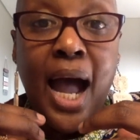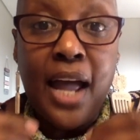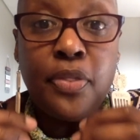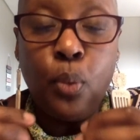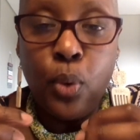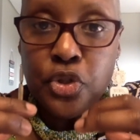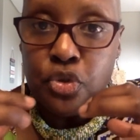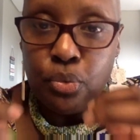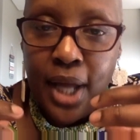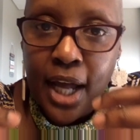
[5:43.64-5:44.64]
either wants
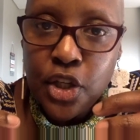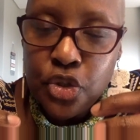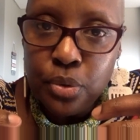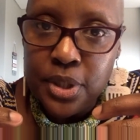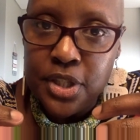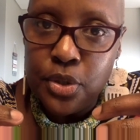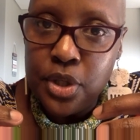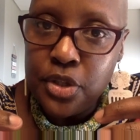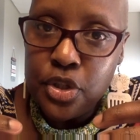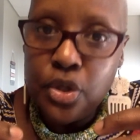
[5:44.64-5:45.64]
to react to
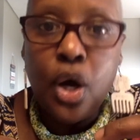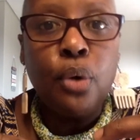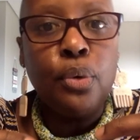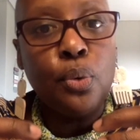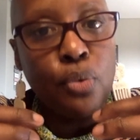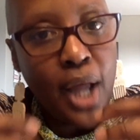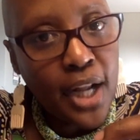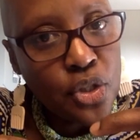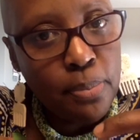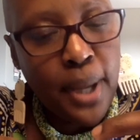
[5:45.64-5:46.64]
a scenario or
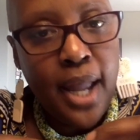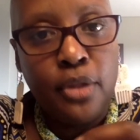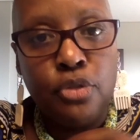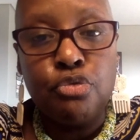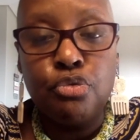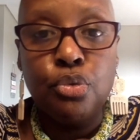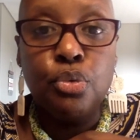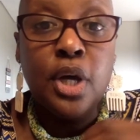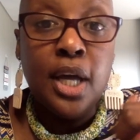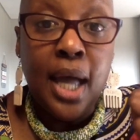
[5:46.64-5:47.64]
react to pain
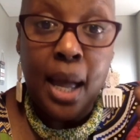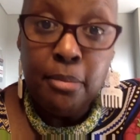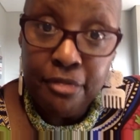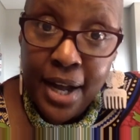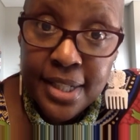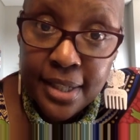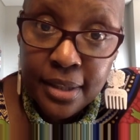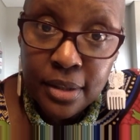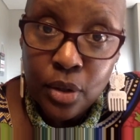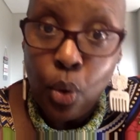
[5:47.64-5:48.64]
through
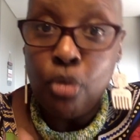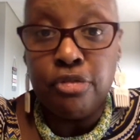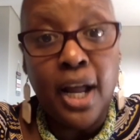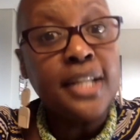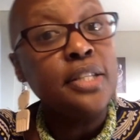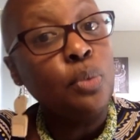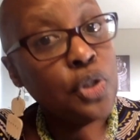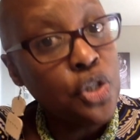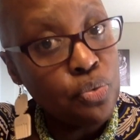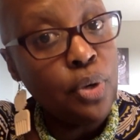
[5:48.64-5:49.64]
fighting or flighting,
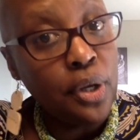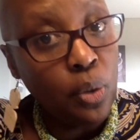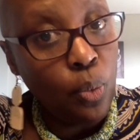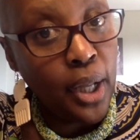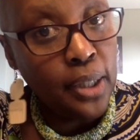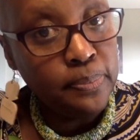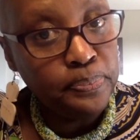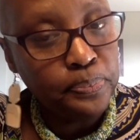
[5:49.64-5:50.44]
which is running away.